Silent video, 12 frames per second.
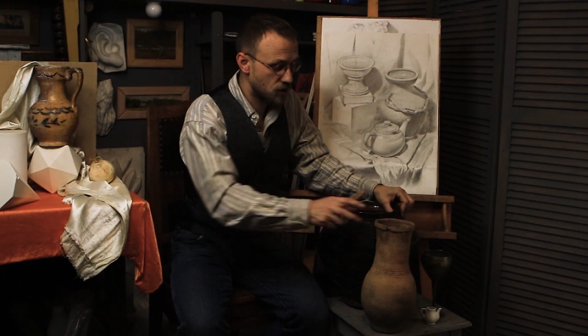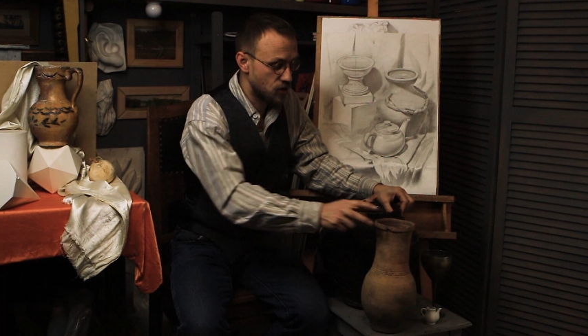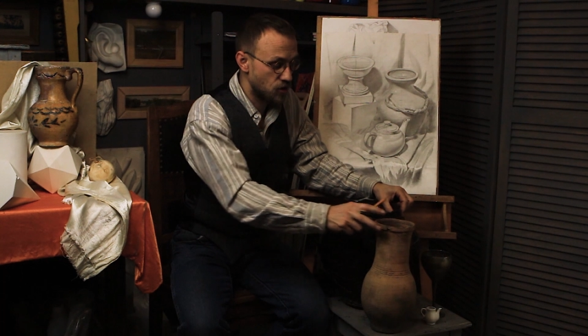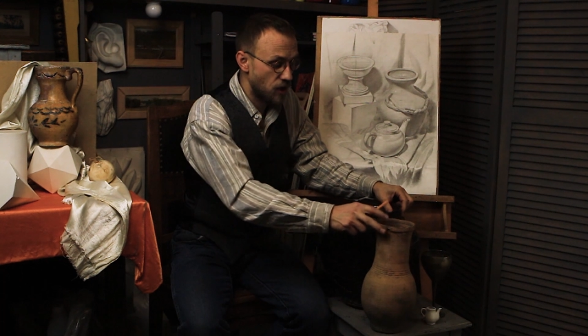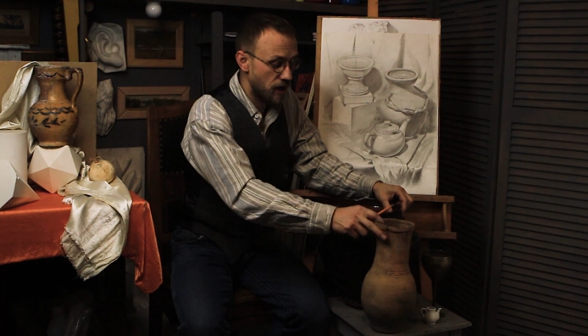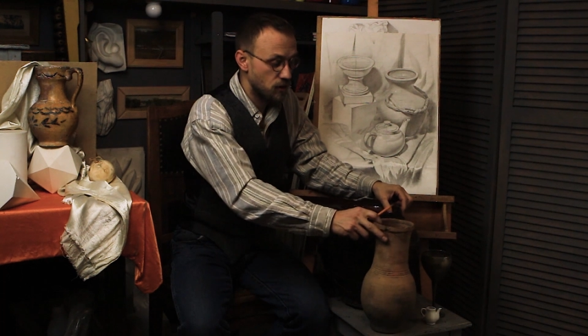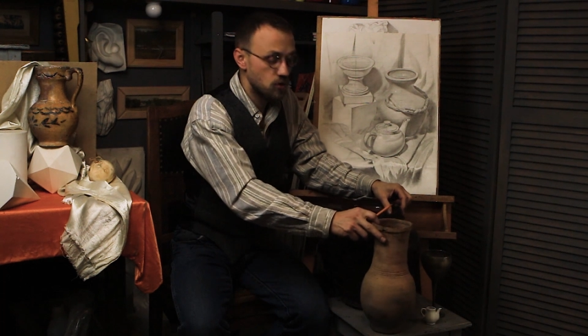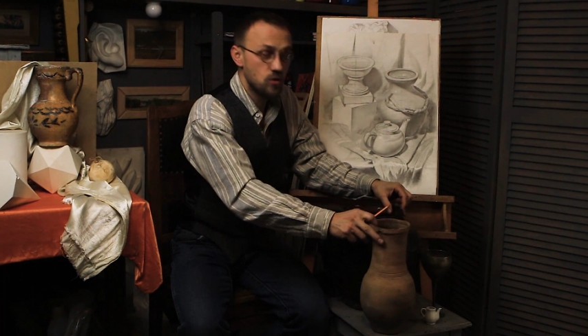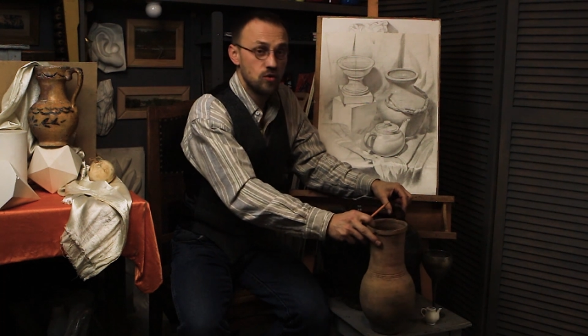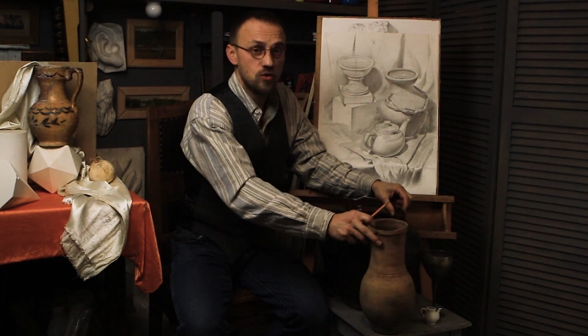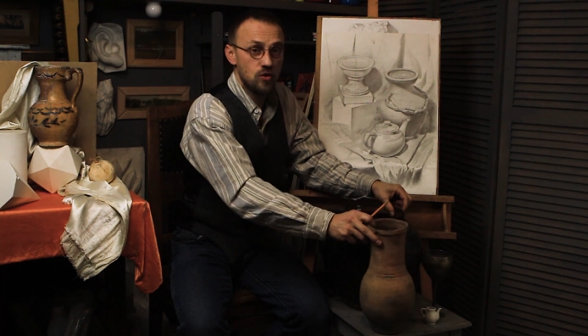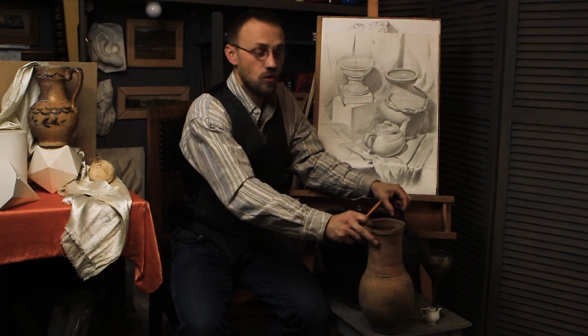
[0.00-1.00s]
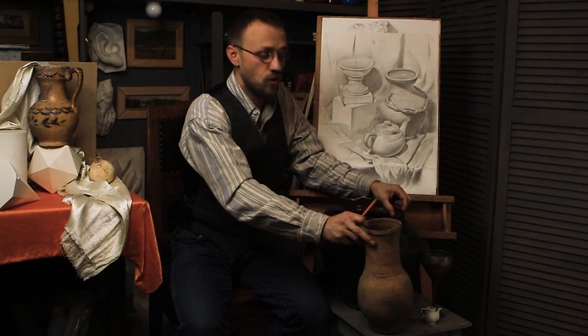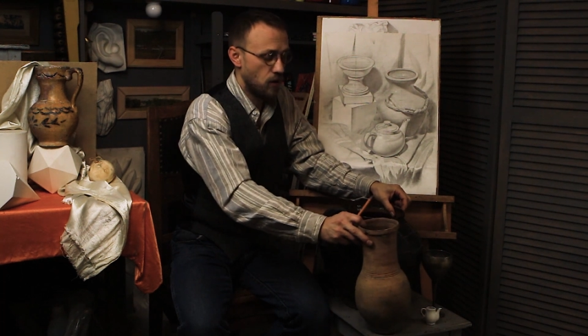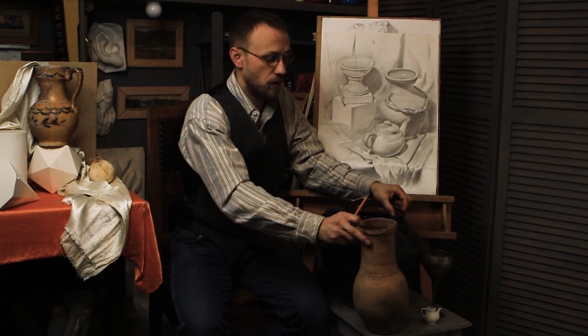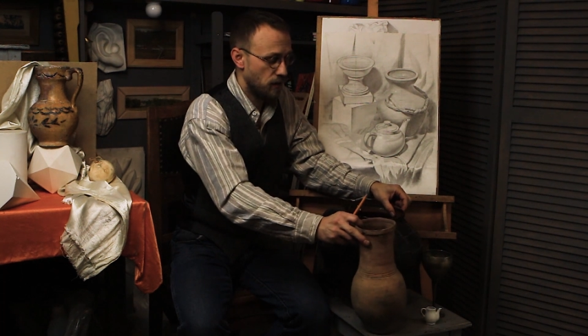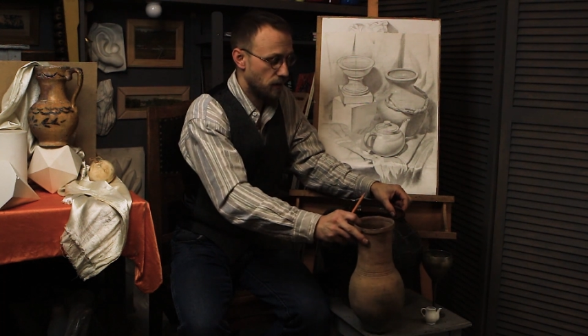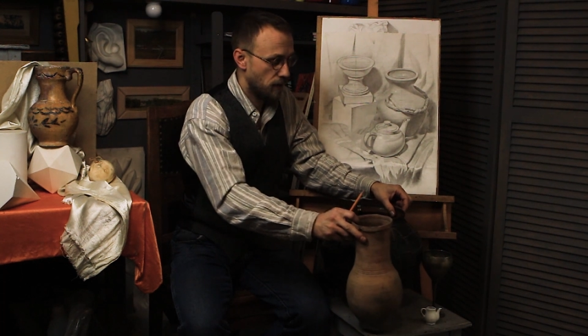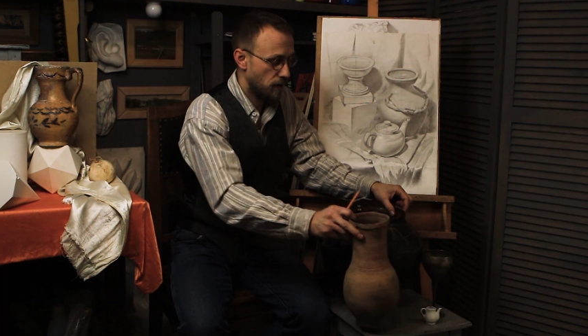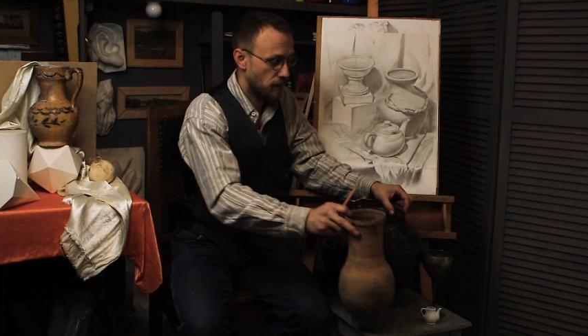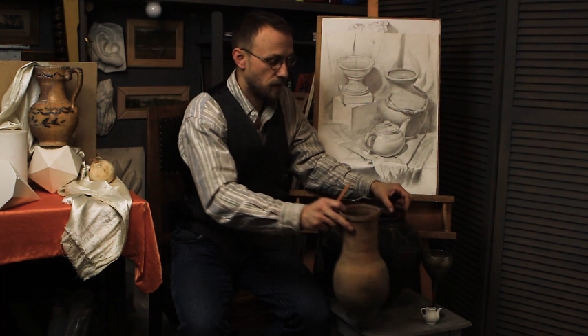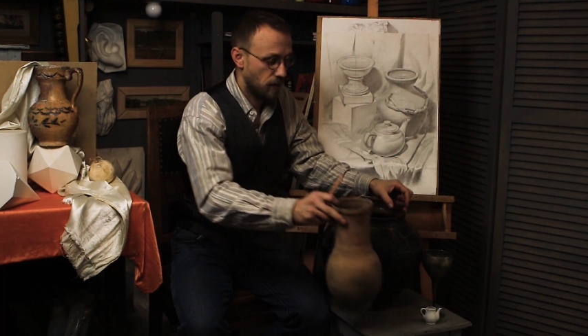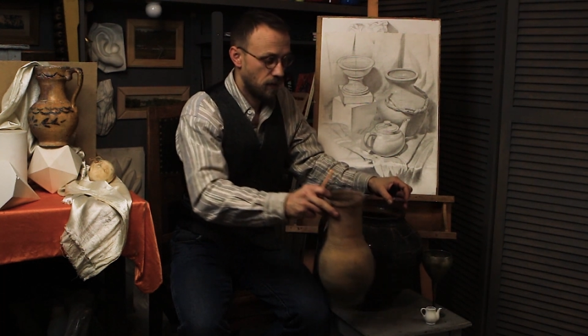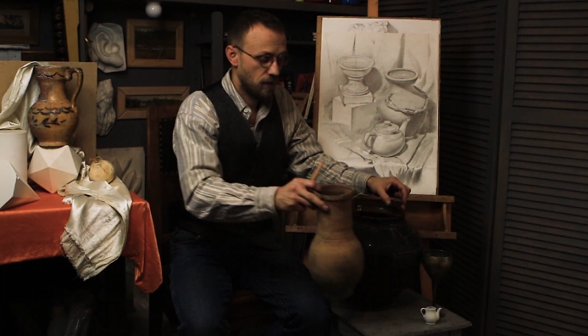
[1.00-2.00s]
try to draw
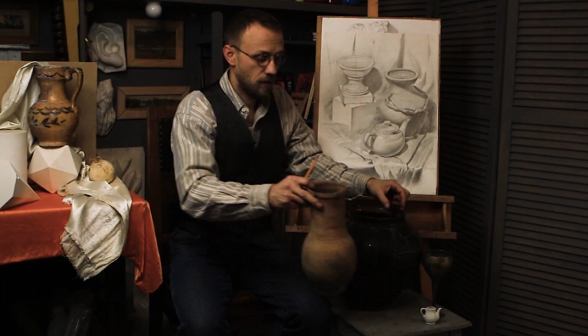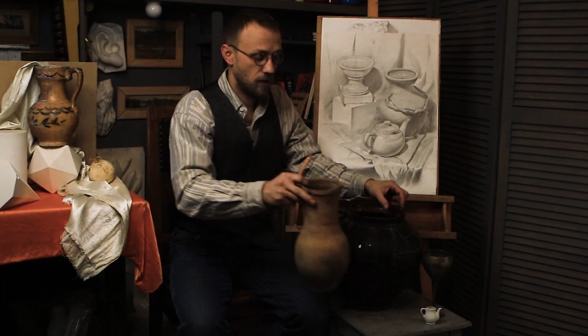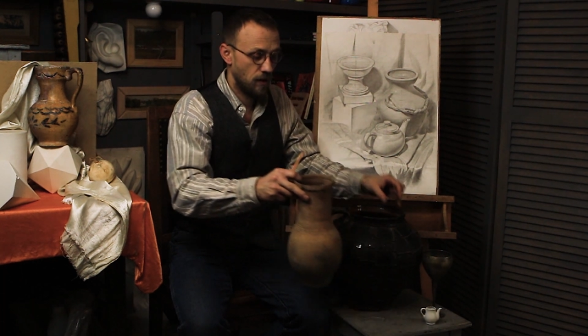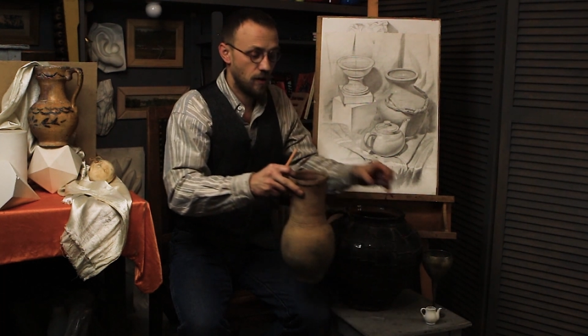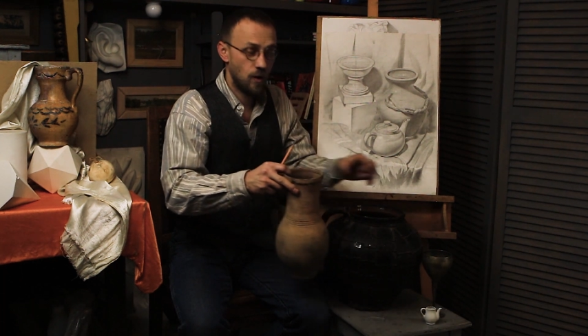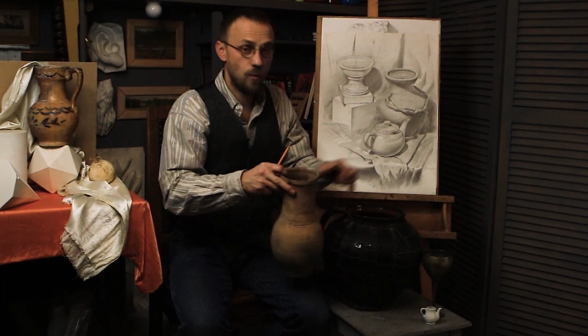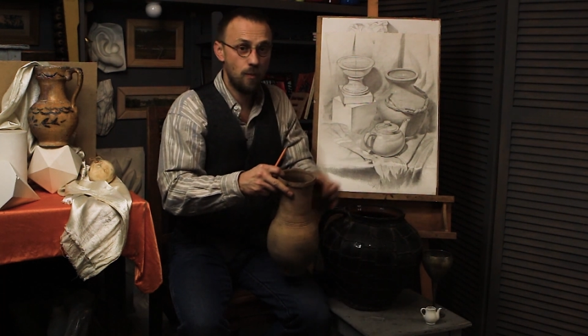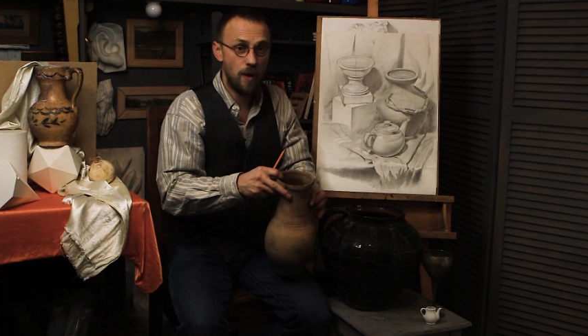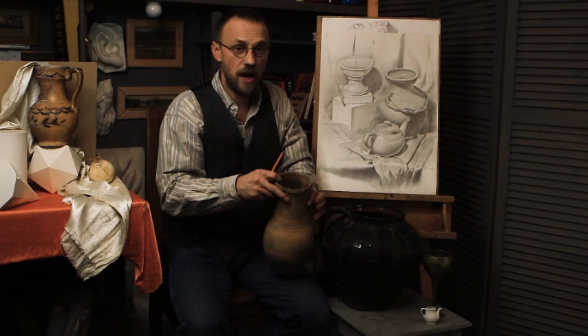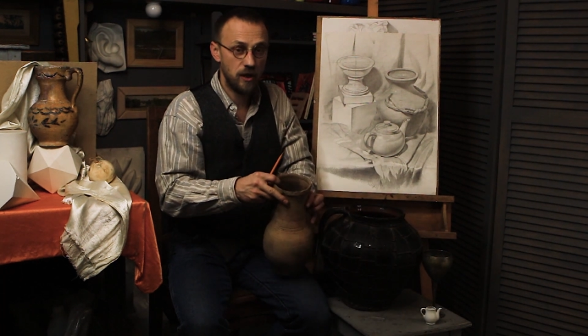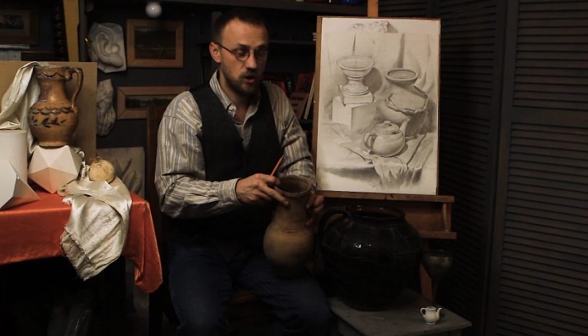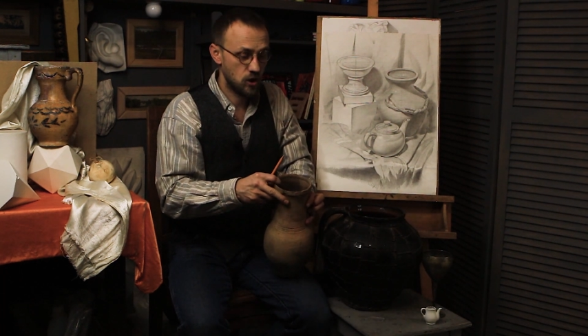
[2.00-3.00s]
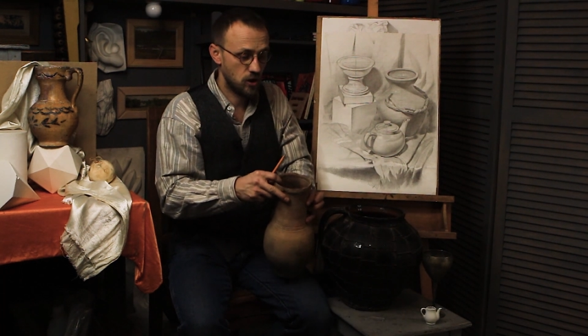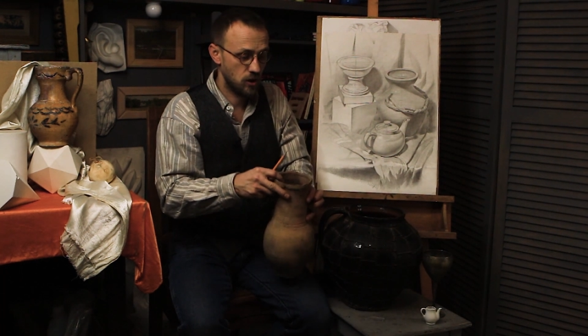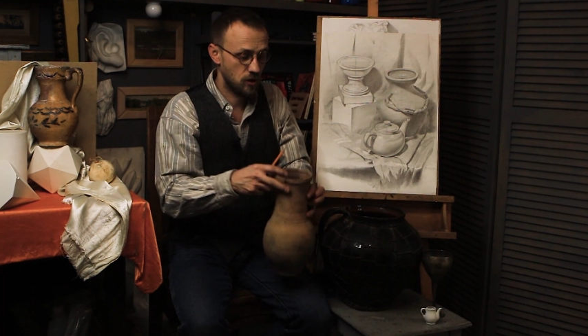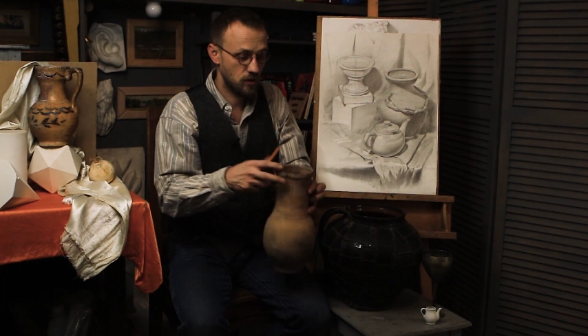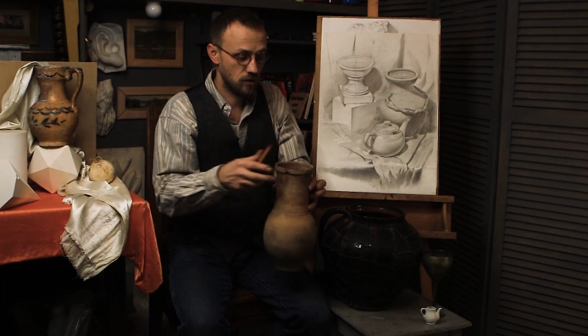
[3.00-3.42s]
much